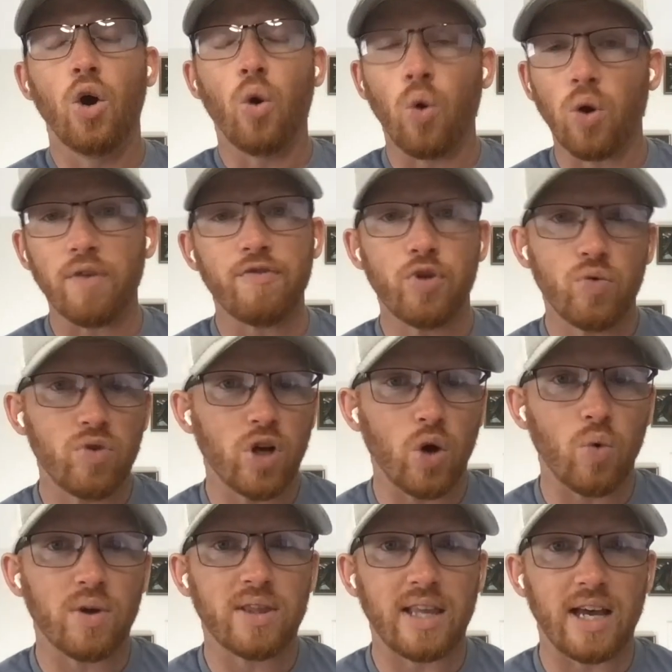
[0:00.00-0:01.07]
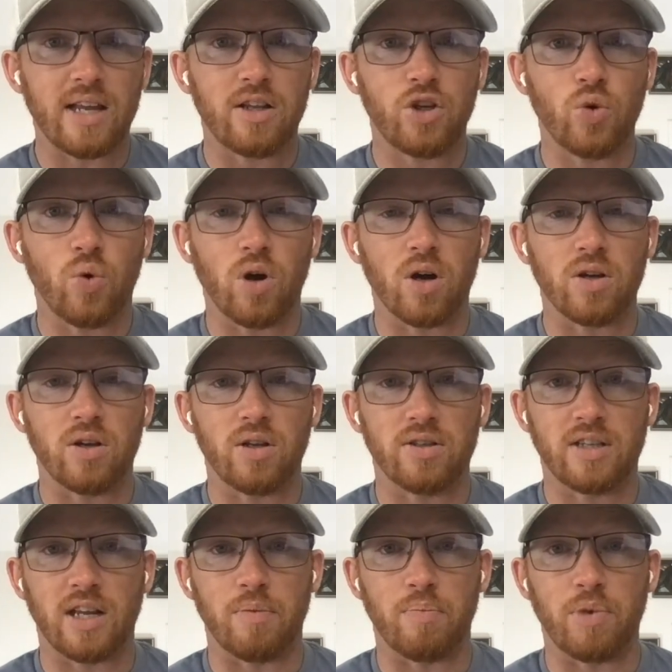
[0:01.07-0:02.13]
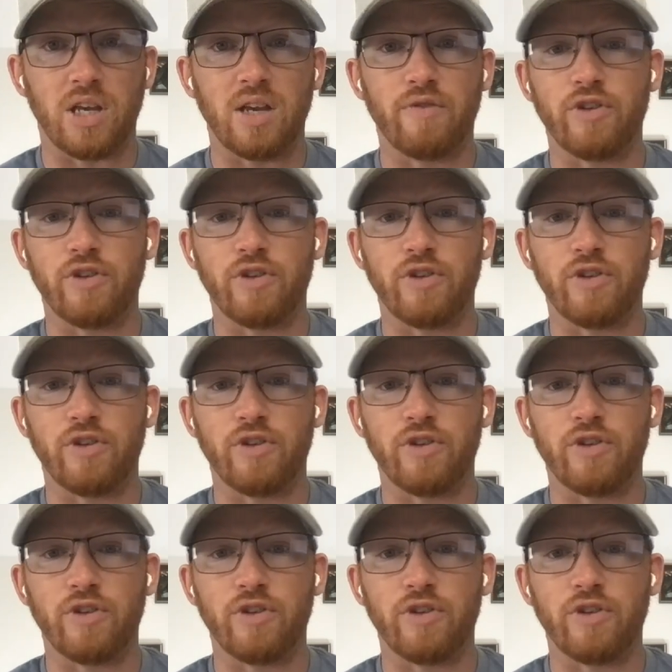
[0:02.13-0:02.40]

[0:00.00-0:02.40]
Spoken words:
Or if you know what that URL is going to be,